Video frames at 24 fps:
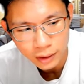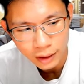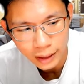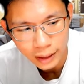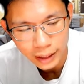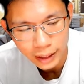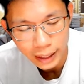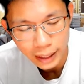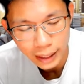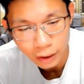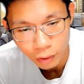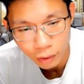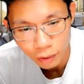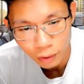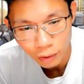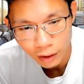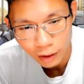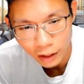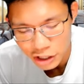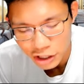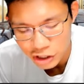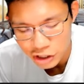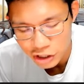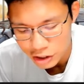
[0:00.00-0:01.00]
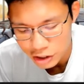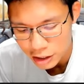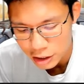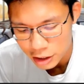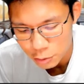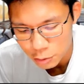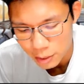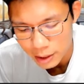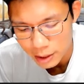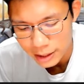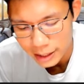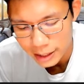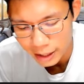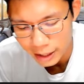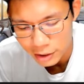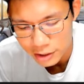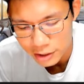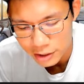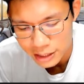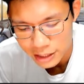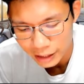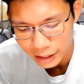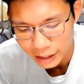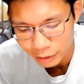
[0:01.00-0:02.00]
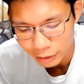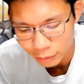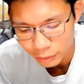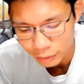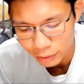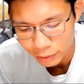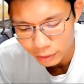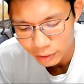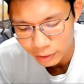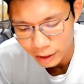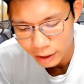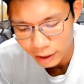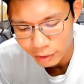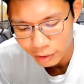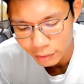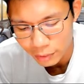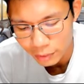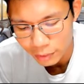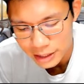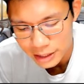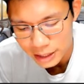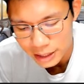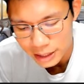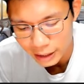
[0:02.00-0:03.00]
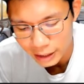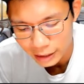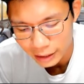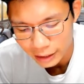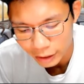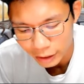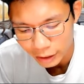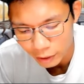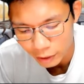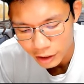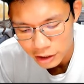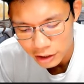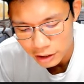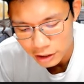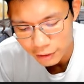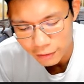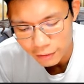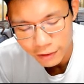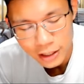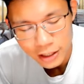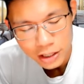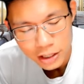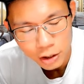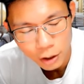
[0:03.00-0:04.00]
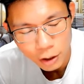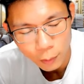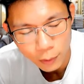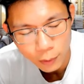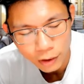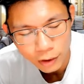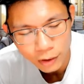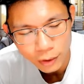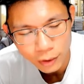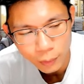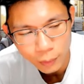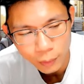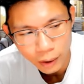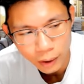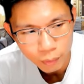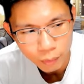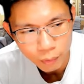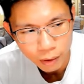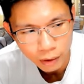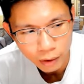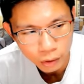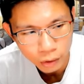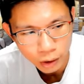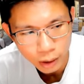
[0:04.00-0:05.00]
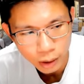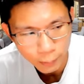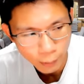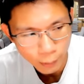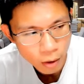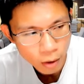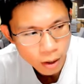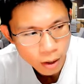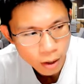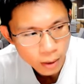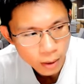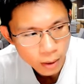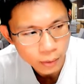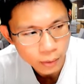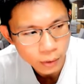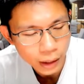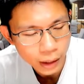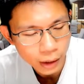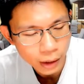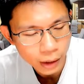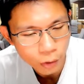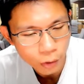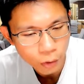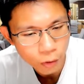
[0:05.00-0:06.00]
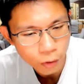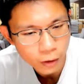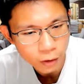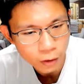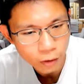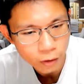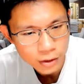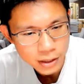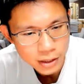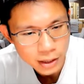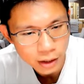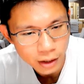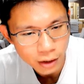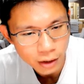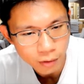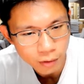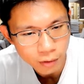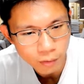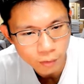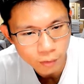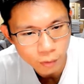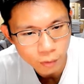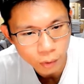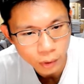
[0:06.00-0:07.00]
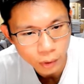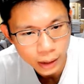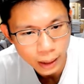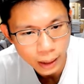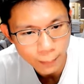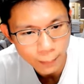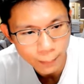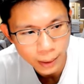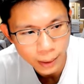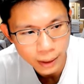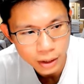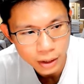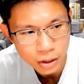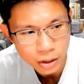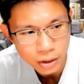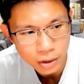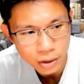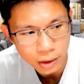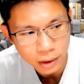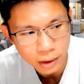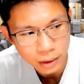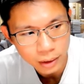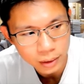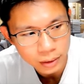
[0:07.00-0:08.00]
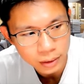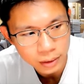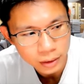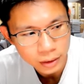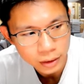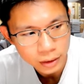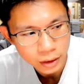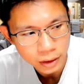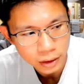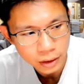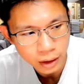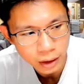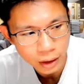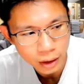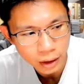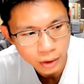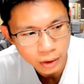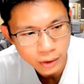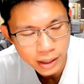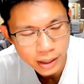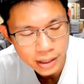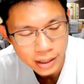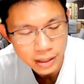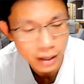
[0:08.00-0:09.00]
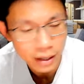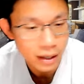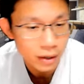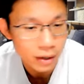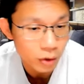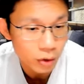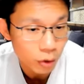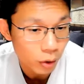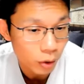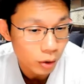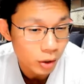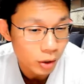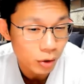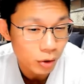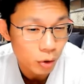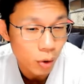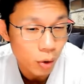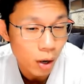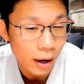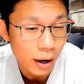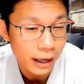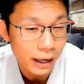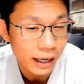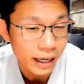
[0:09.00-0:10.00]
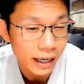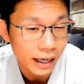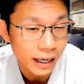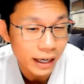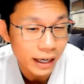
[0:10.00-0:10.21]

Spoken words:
aircon latch. This one they are not really selling the aircon latch. In case you are wondering what we are talking about, you can go and consider looking at my the URA